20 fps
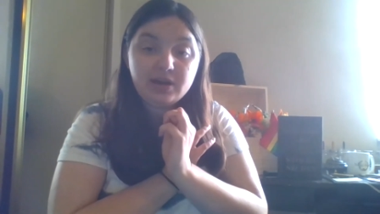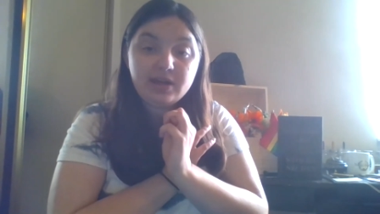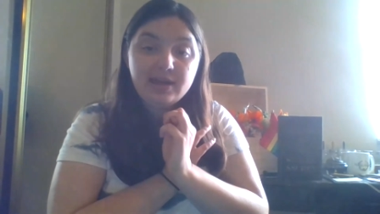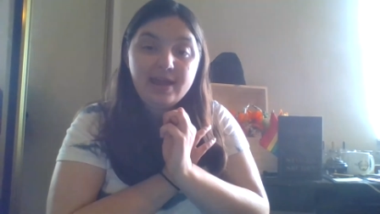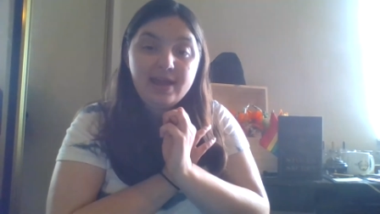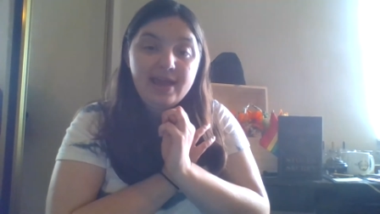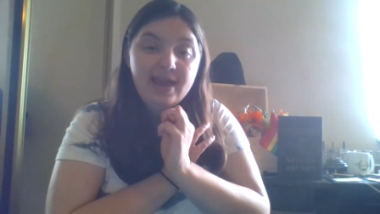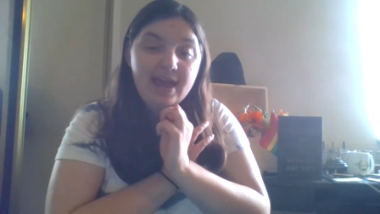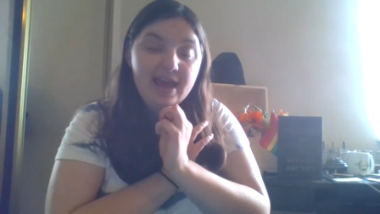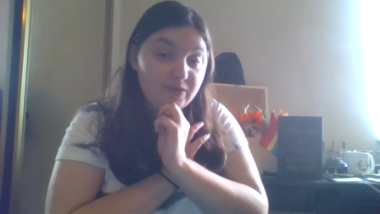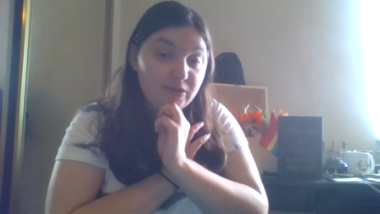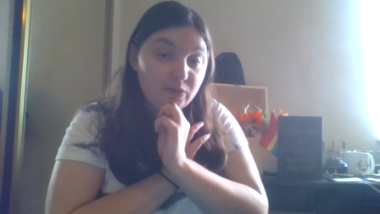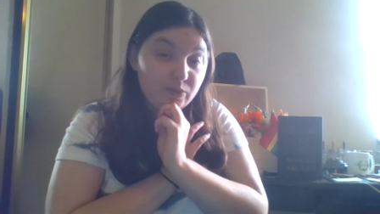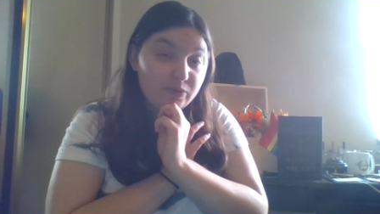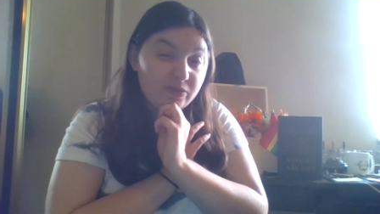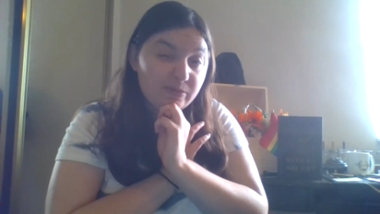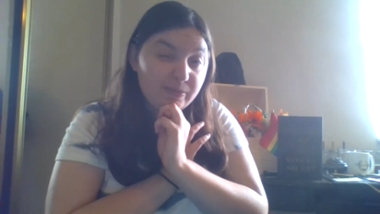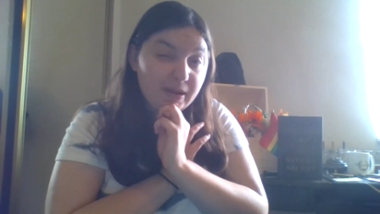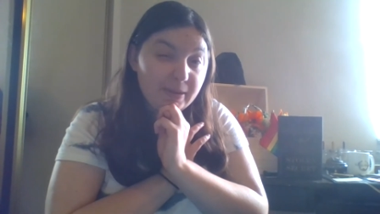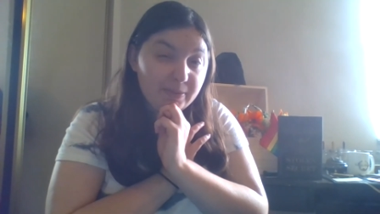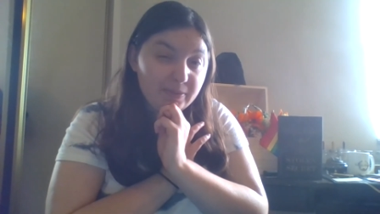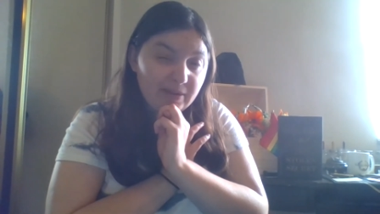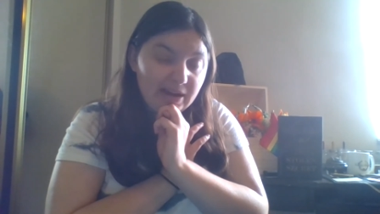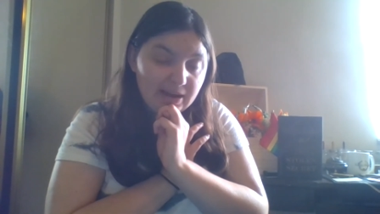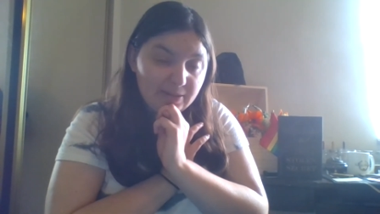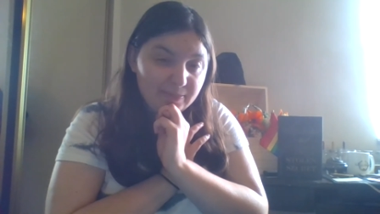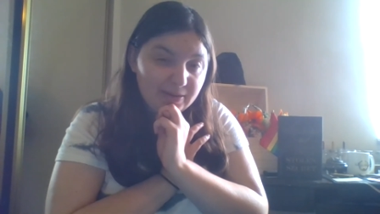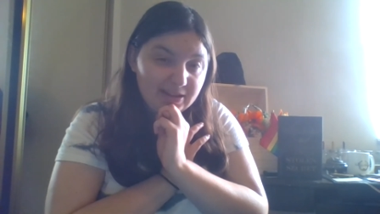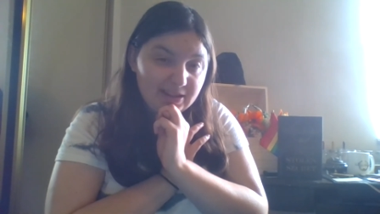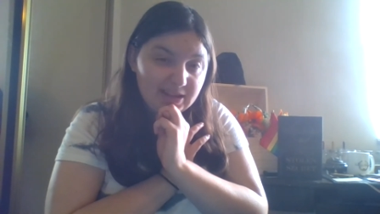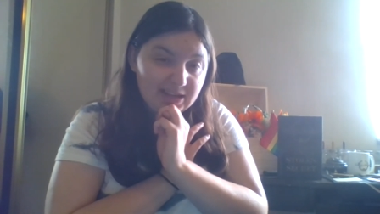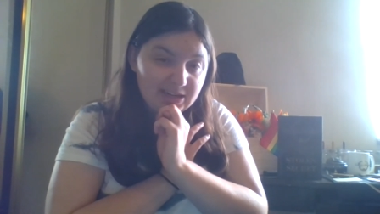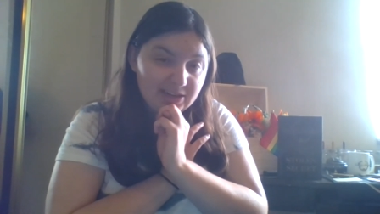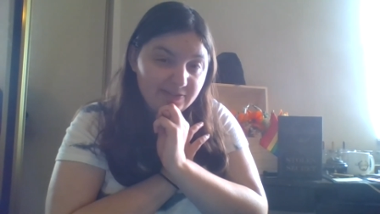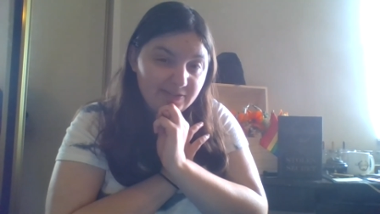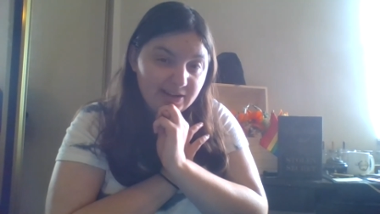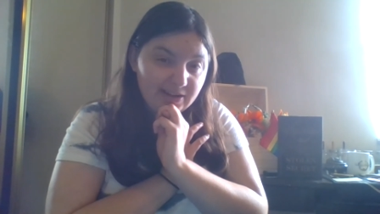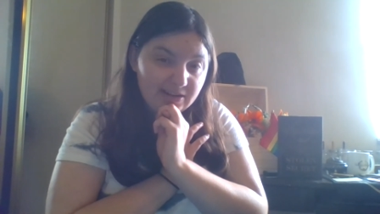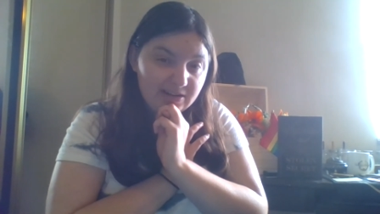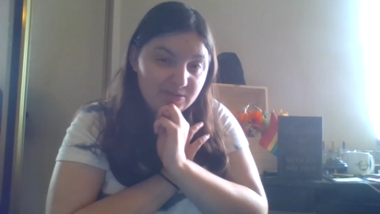It's available for paperback by the end
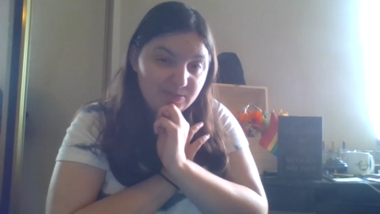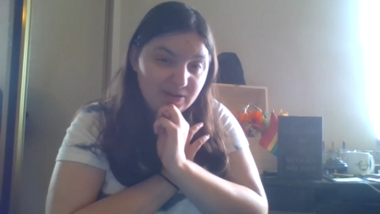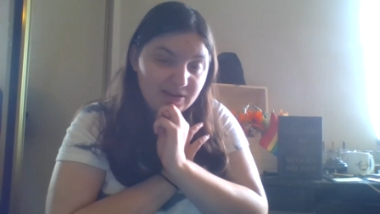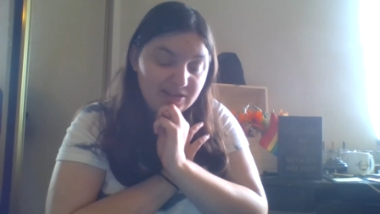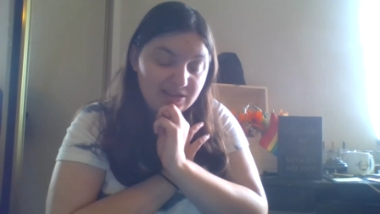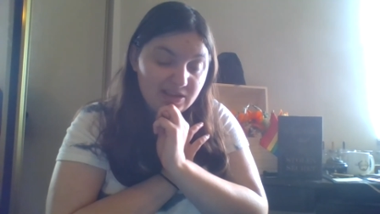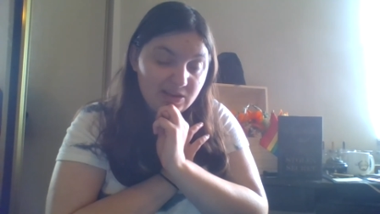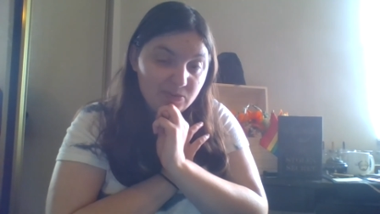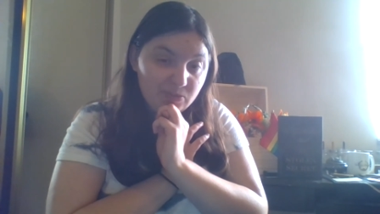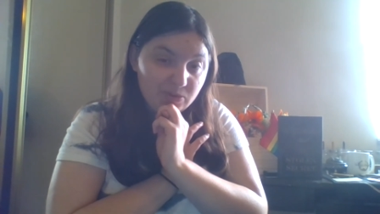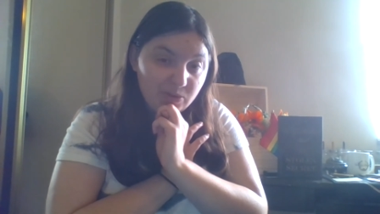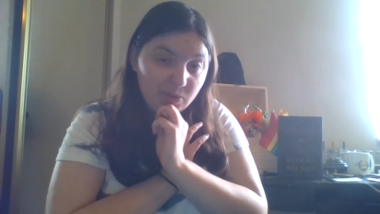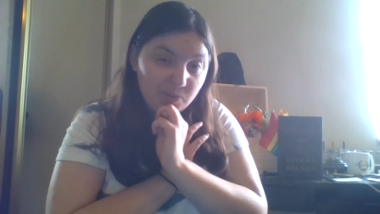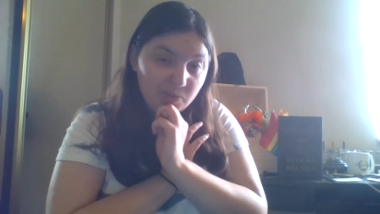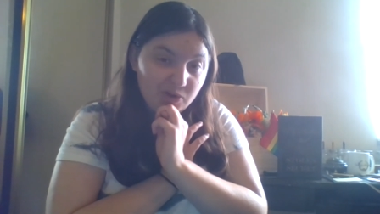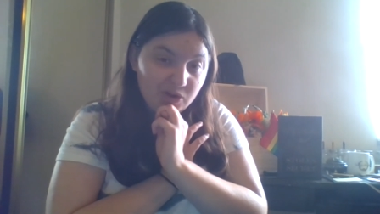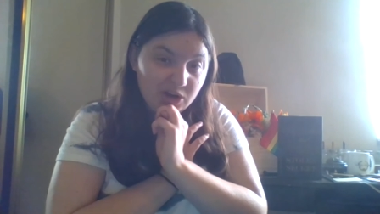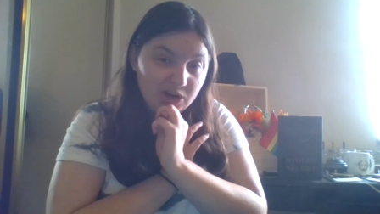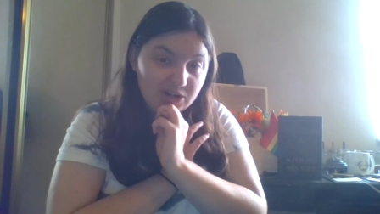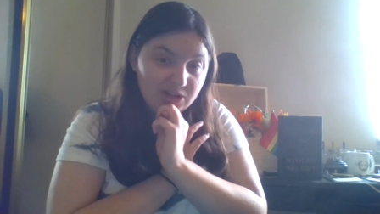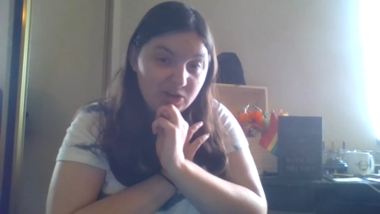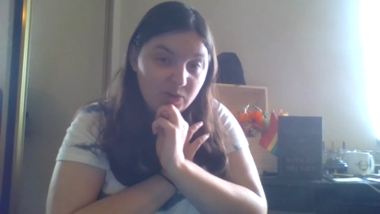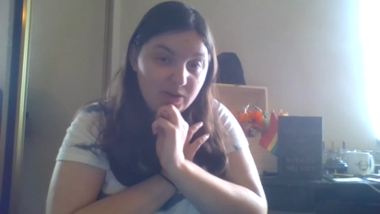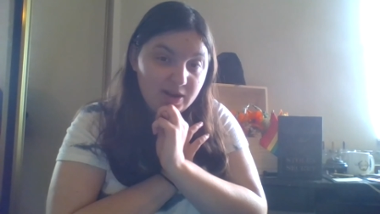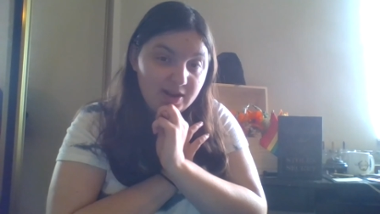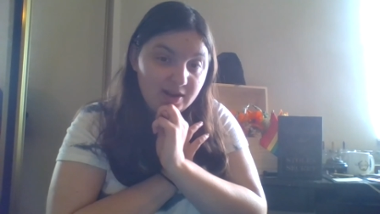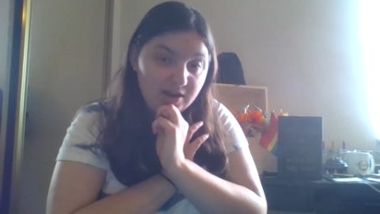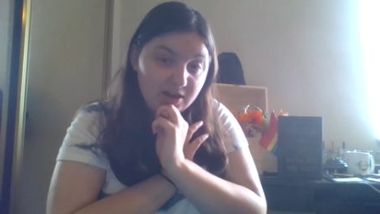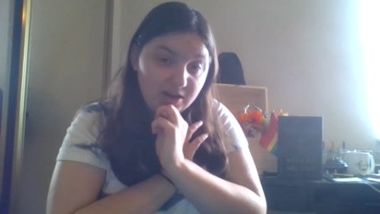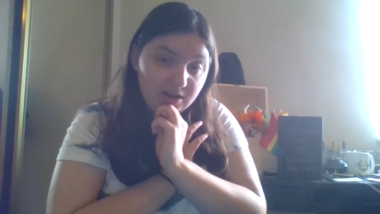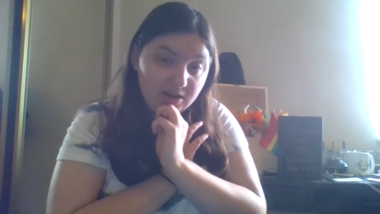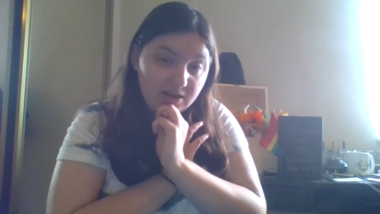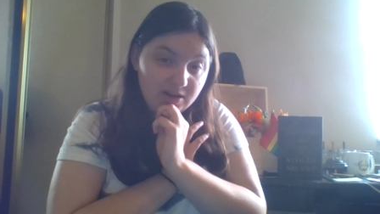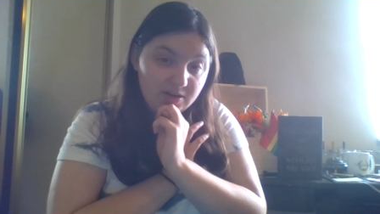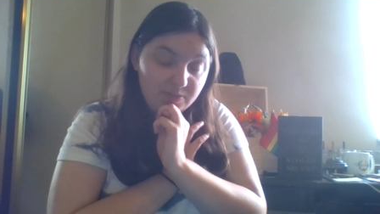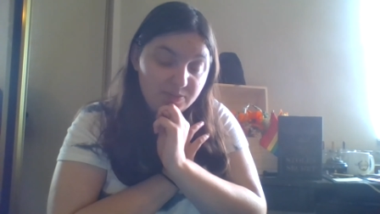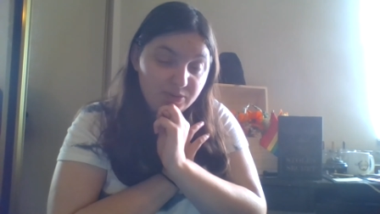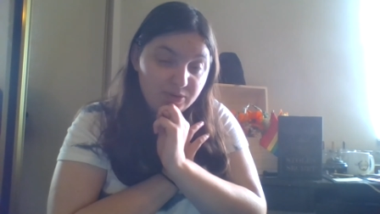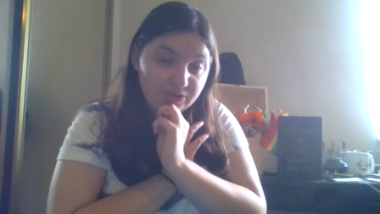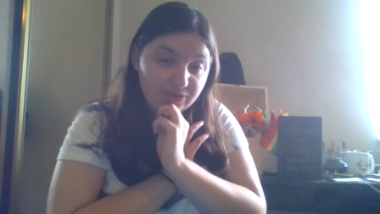of next month, and I'm currently waiting
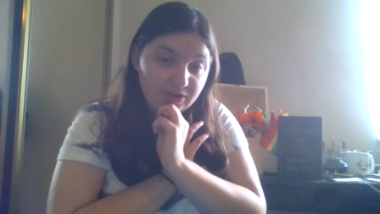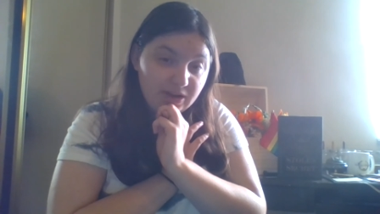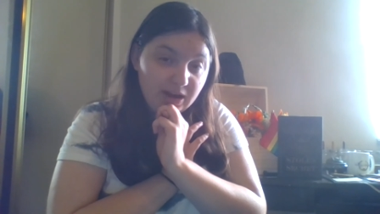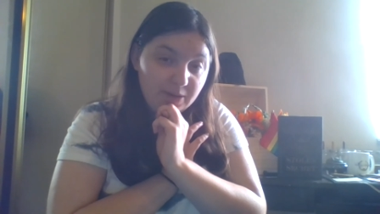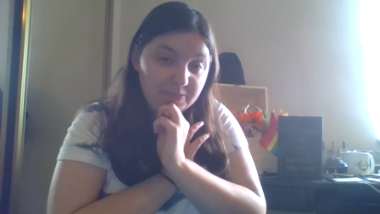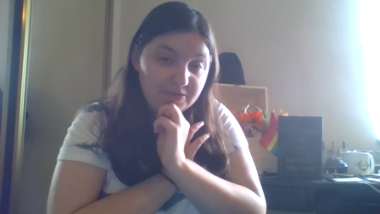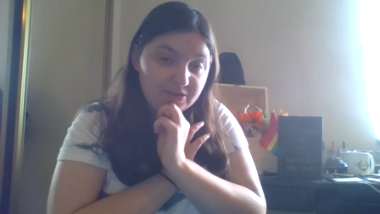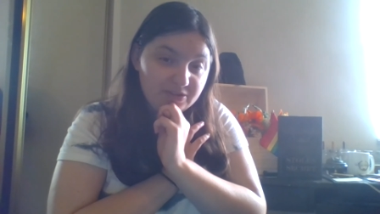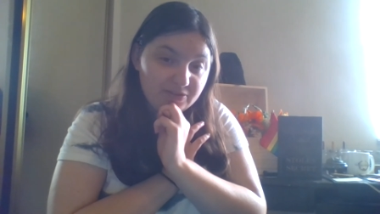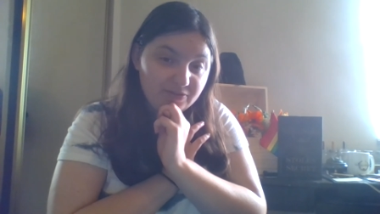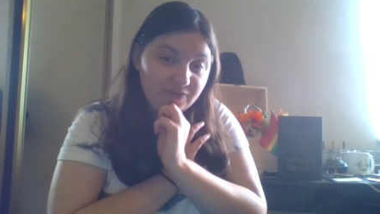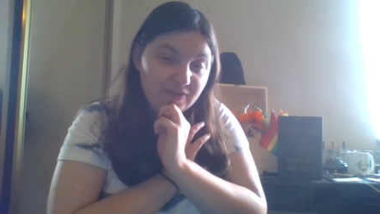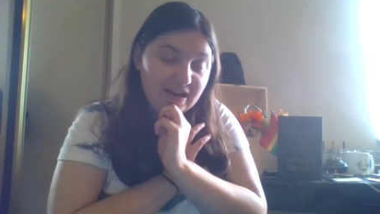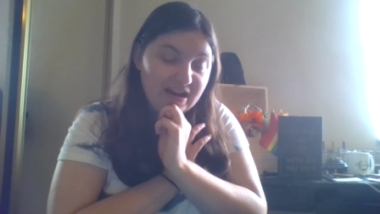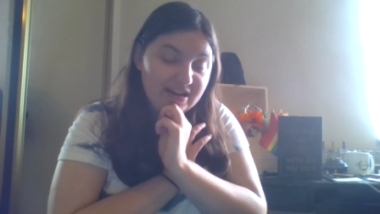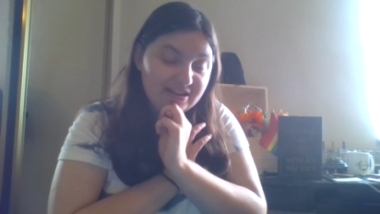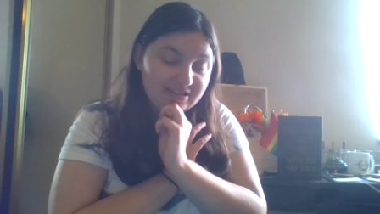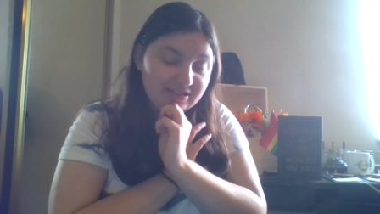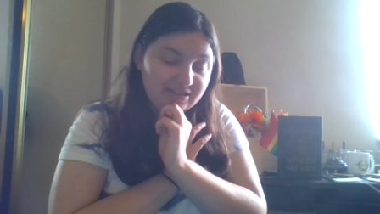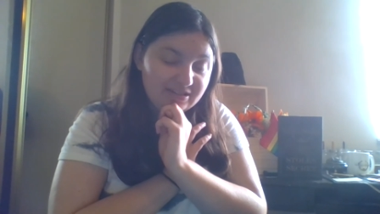on proof copies of that